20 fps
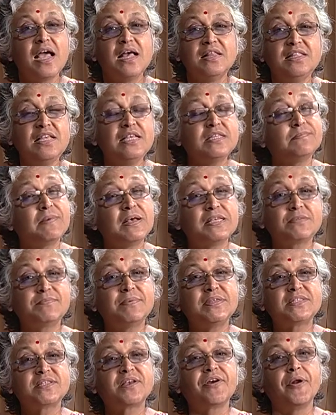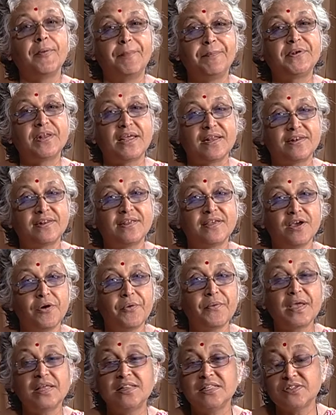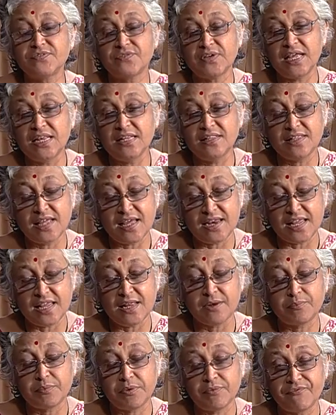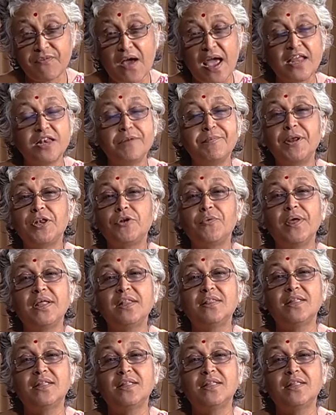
These must be scripted okay this in there in the fight between